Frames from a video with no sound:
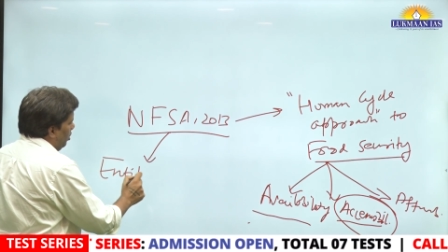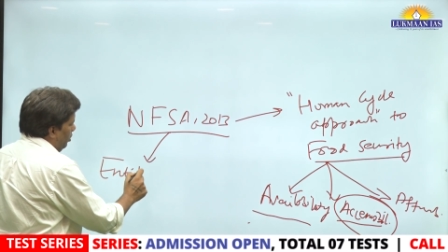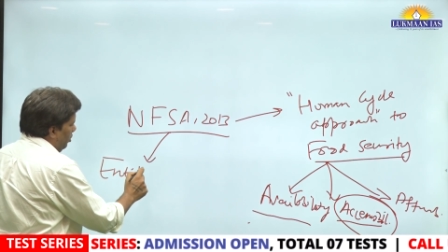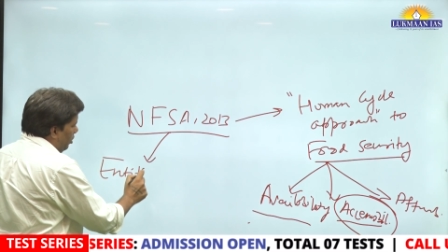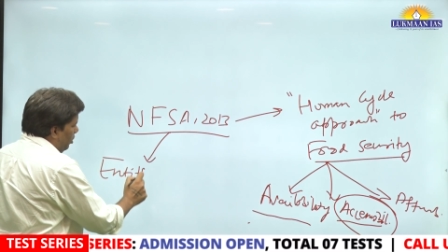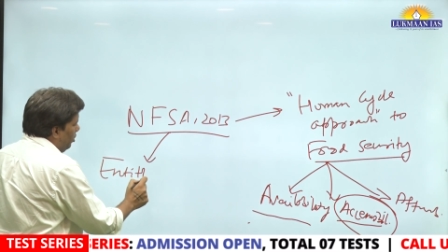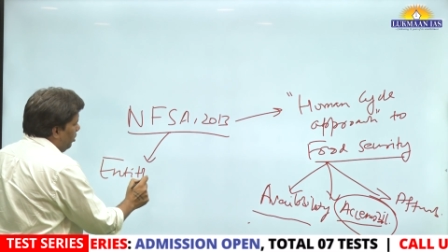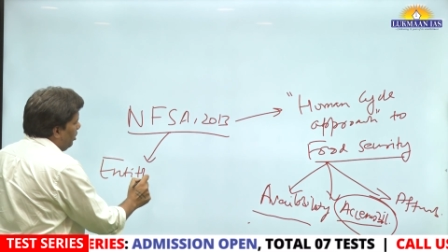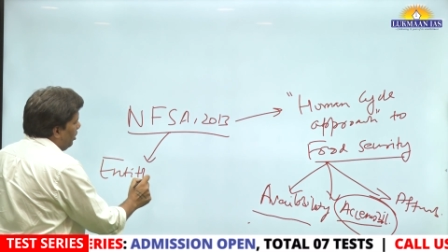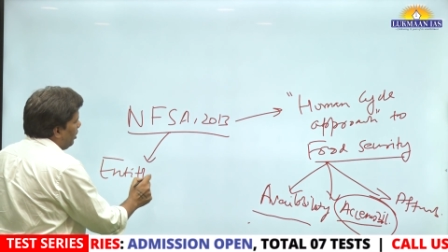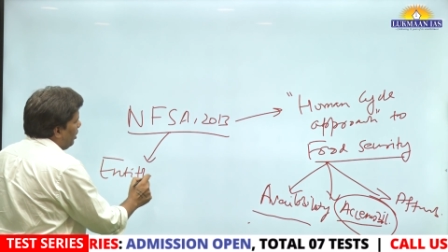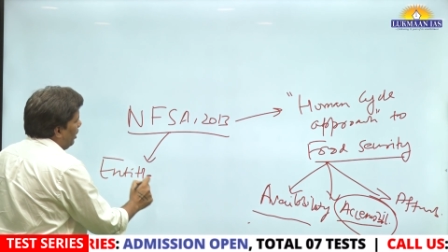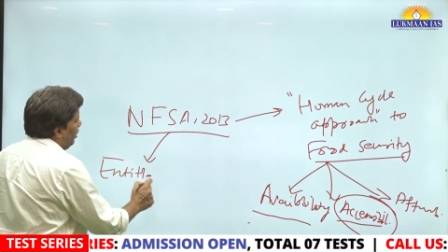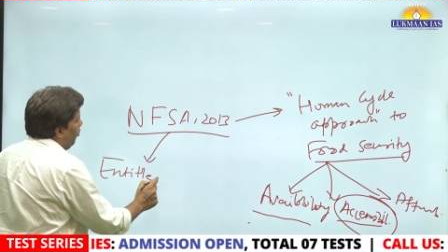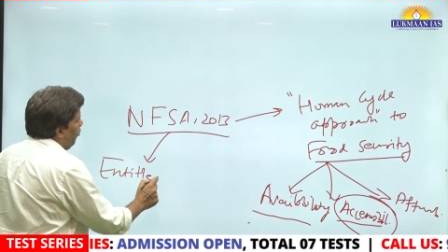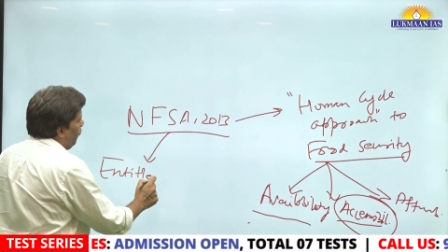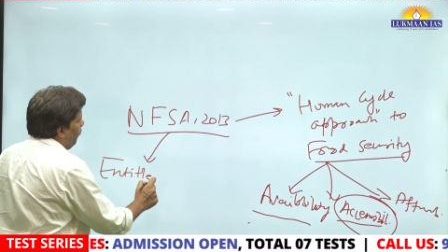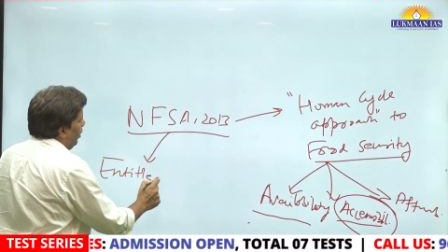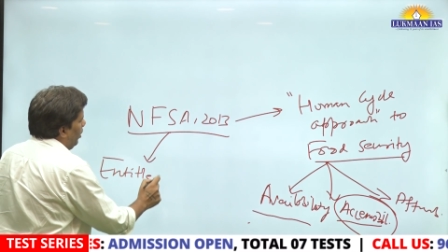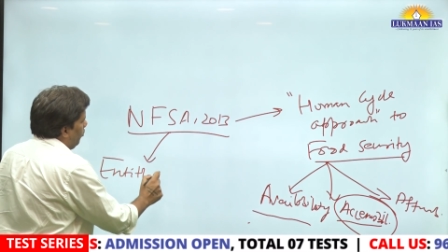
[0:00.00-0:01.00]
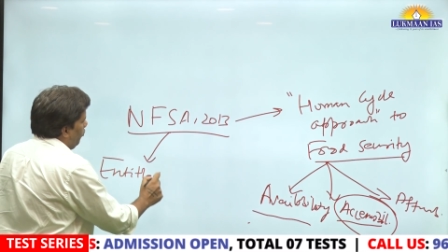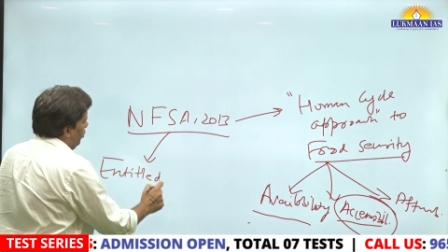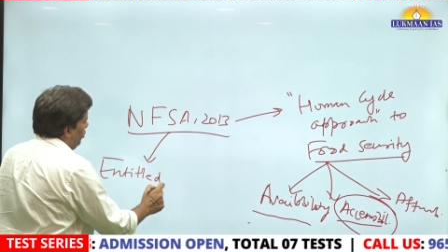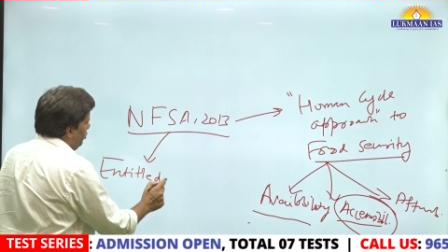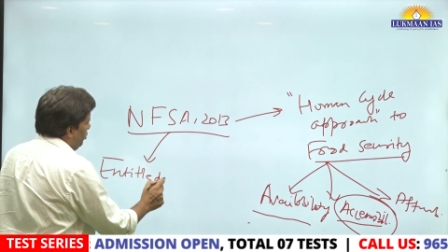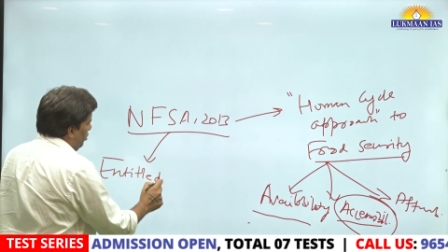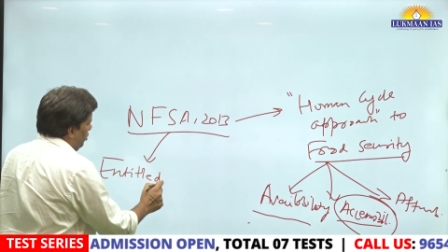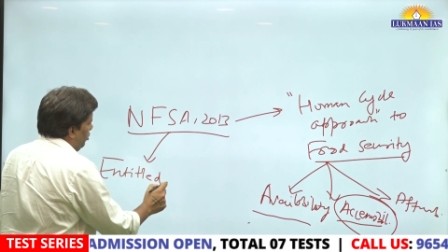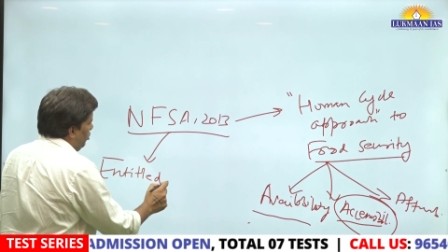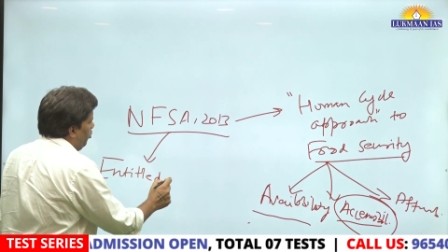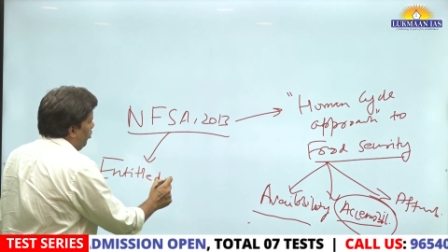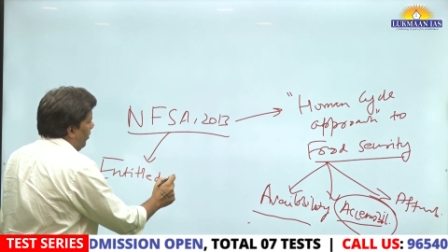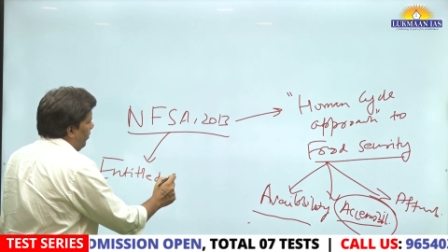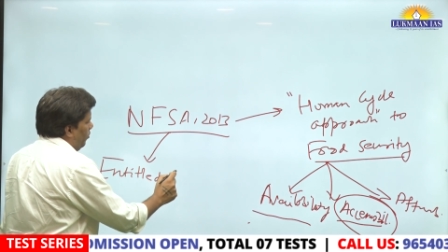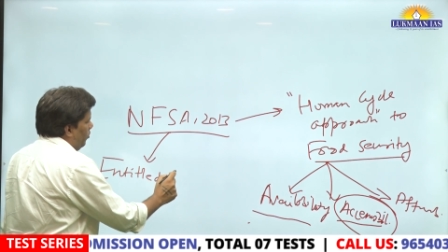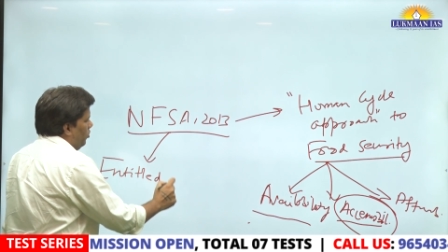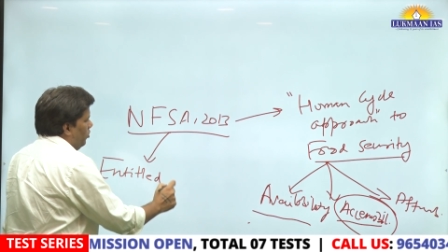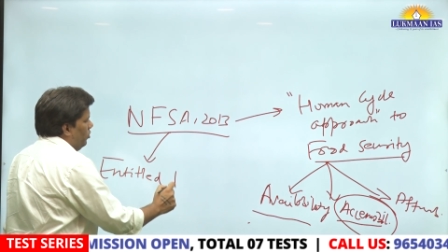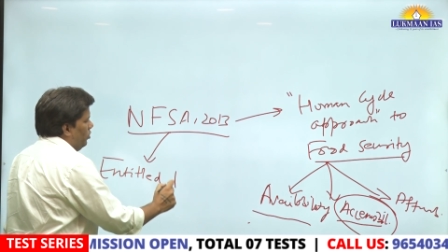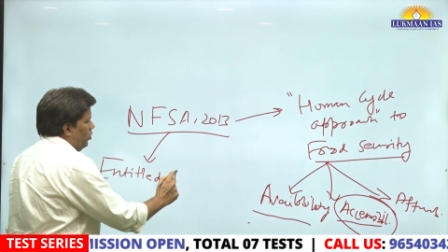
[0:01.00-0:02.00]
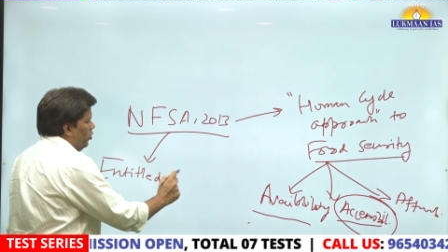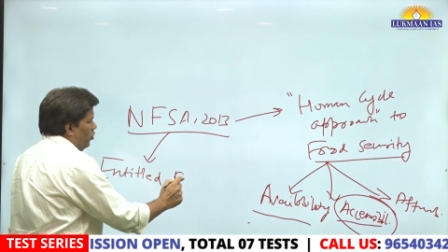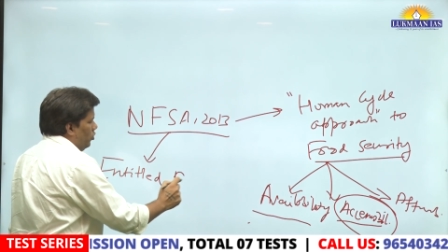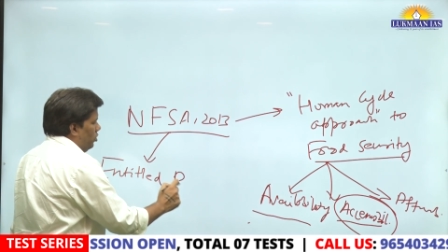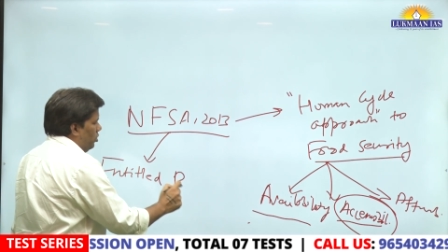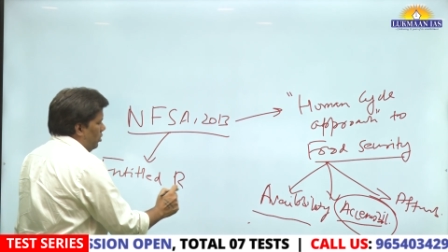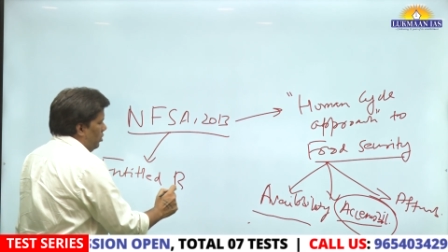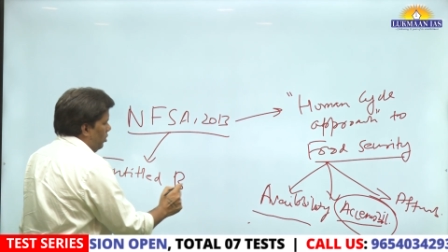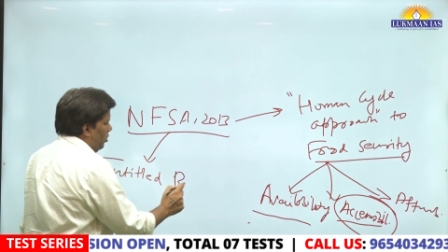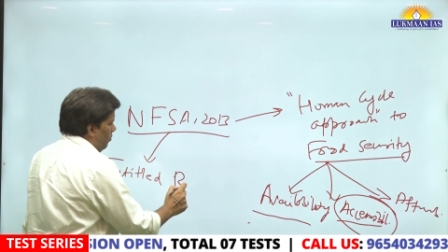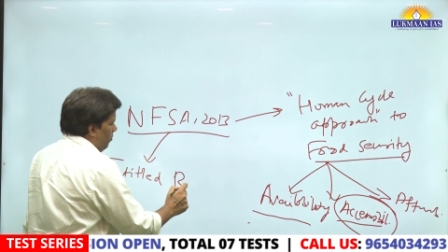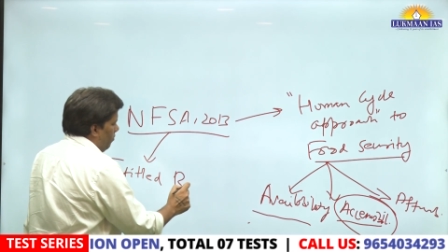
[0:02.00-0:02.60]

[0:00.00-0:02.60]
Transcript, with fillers: this is the kind of language you have to use